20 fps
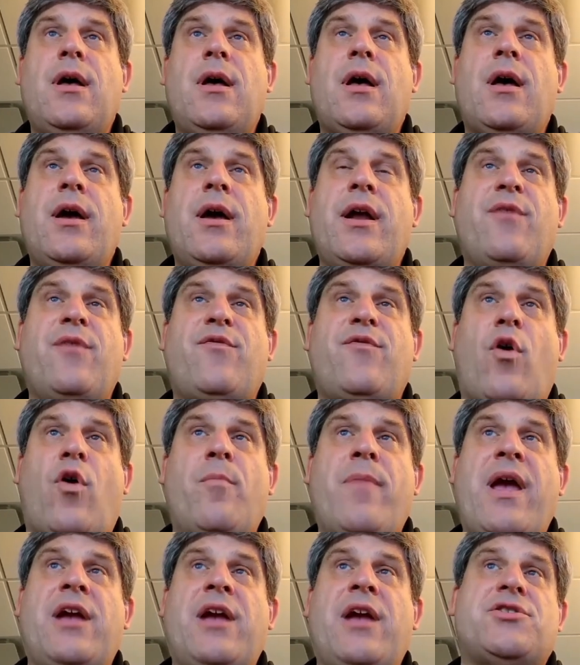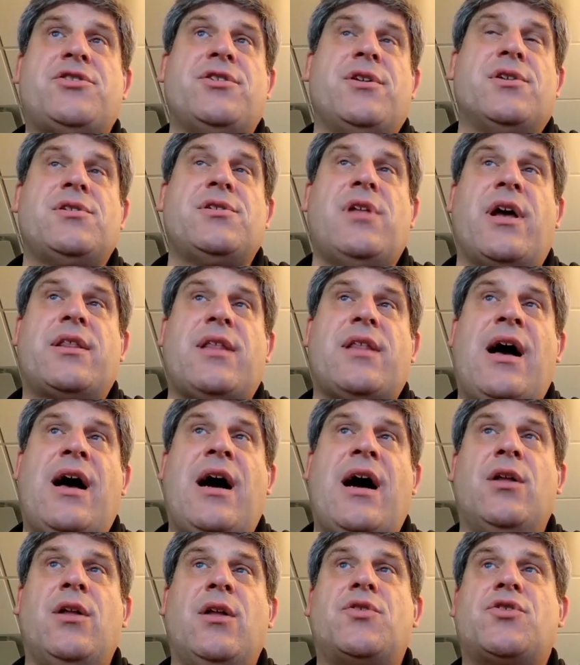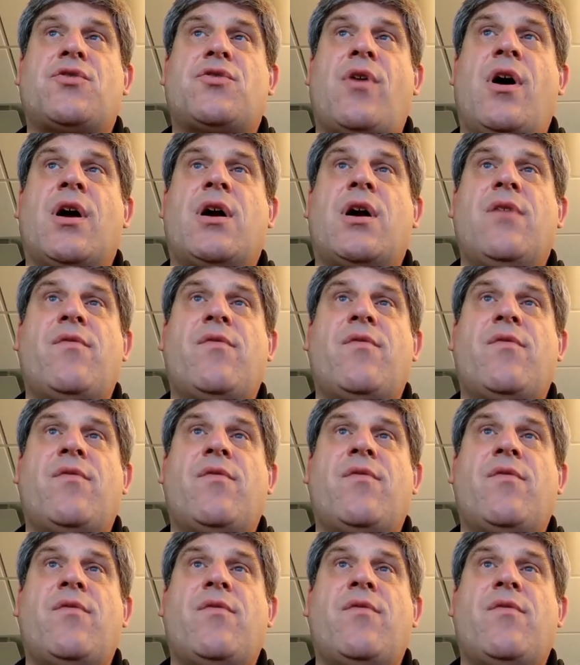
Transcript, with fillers: Uh, any formation is like the hollow trunk